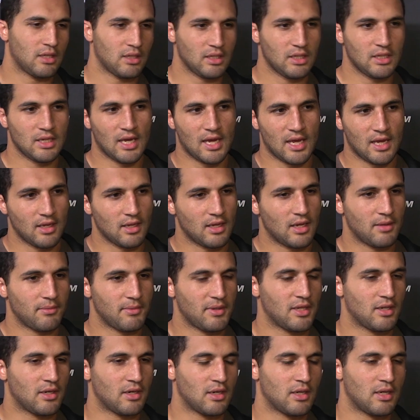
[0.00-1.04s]
yeah, I
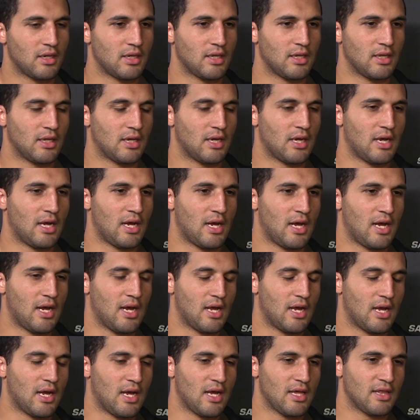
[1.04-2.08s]
mean, uh,
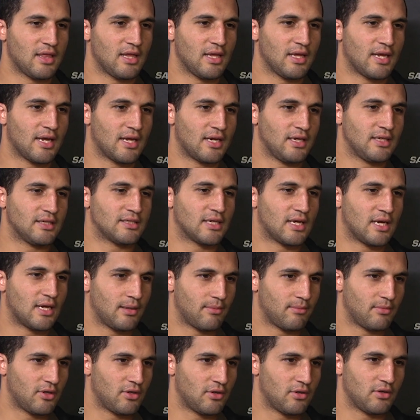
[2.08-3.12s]
I think
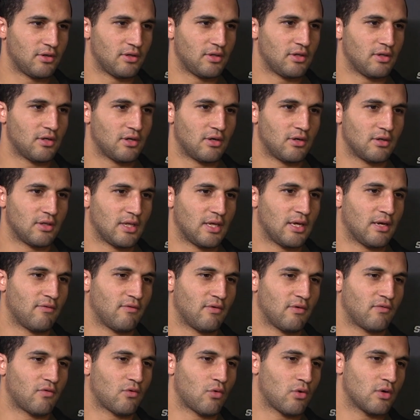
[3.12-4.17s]
anytime you, you know,
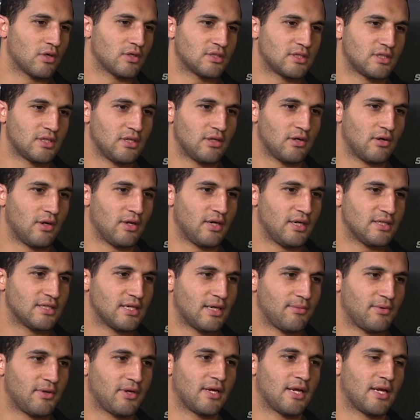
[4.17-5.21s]
of course, you know,
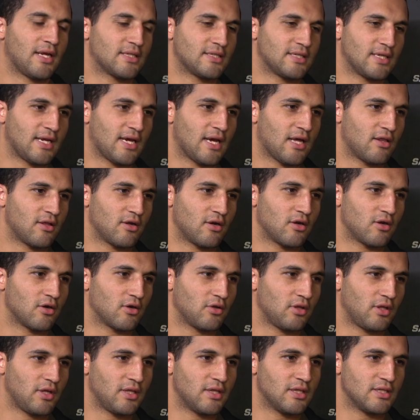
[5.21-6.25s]
anytime you get together
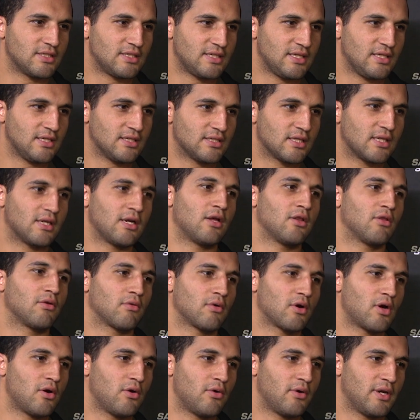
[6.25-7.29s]
early in the season on the
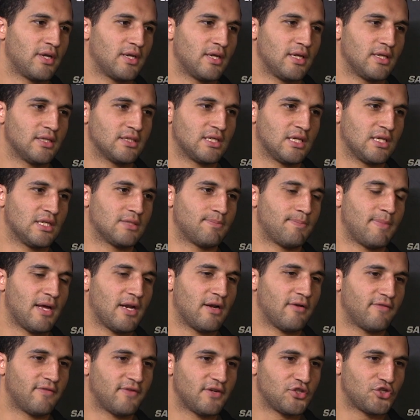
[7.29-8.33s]
road, it, it's
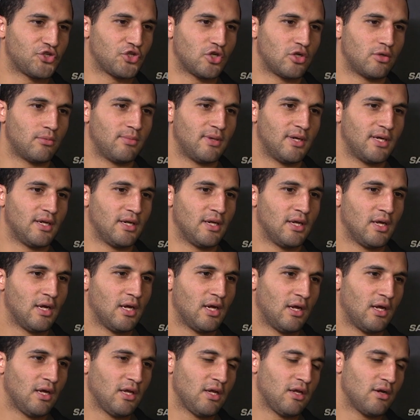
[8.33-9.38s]
beneficial. But,
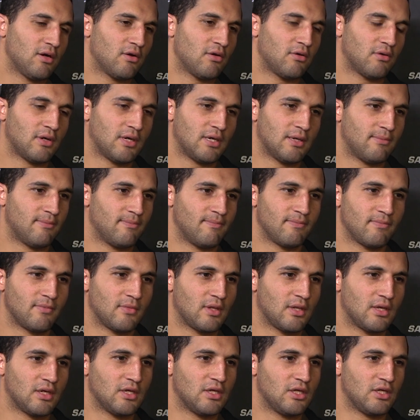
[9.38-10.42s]
you know,
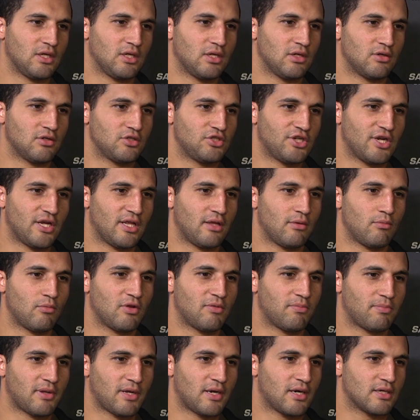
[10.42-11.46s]
um, you know, gelling
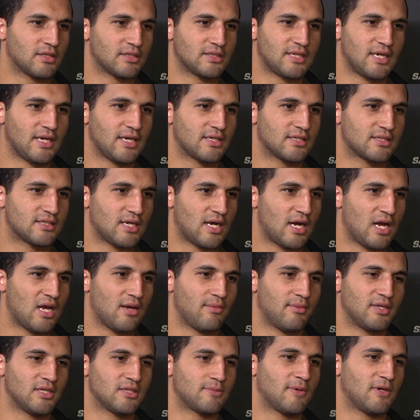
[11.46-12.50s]
with players takes
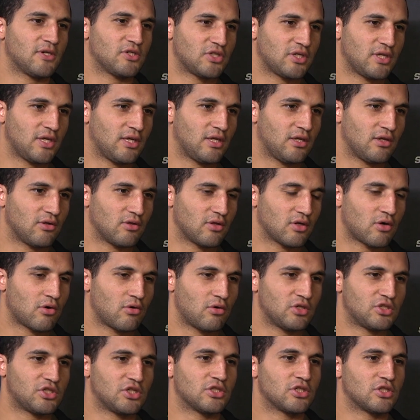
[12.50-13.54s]
time, and especially, you know, the
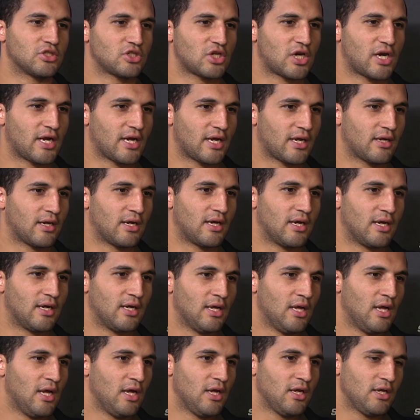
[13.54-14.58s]
coaches are trying,
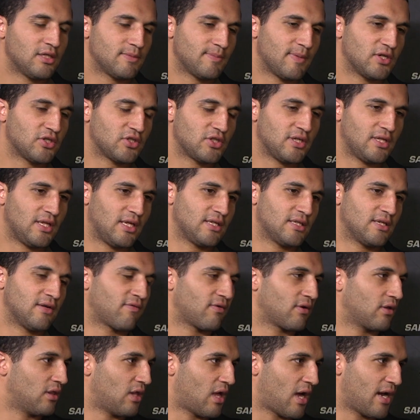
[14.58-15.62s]
uh, especially like
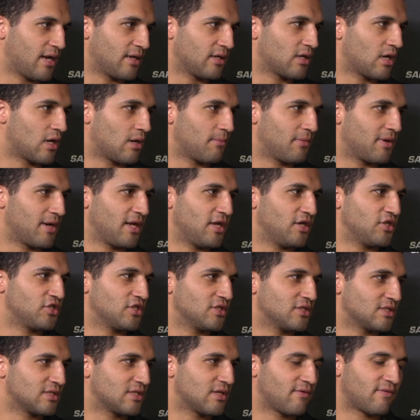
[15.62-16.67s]
different line
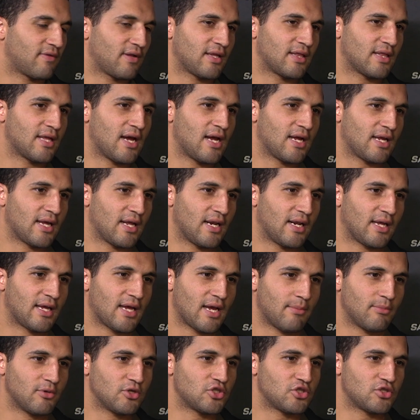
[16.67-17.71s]
combinations, stuff like that, getting
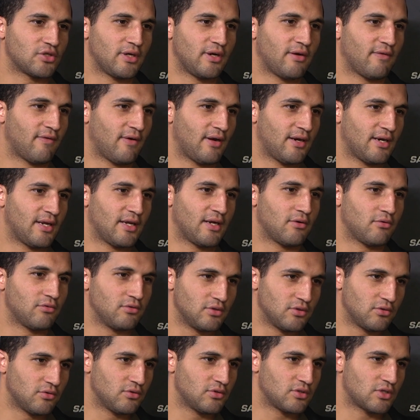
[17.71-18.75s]
chemistry, finding
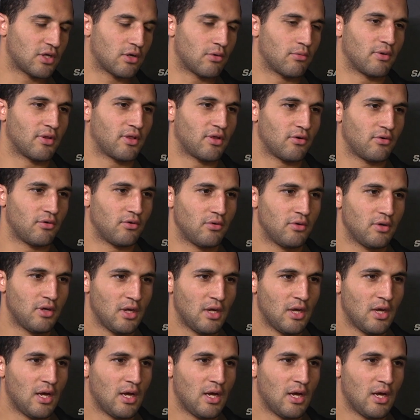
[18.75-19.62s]
who, who's good with who.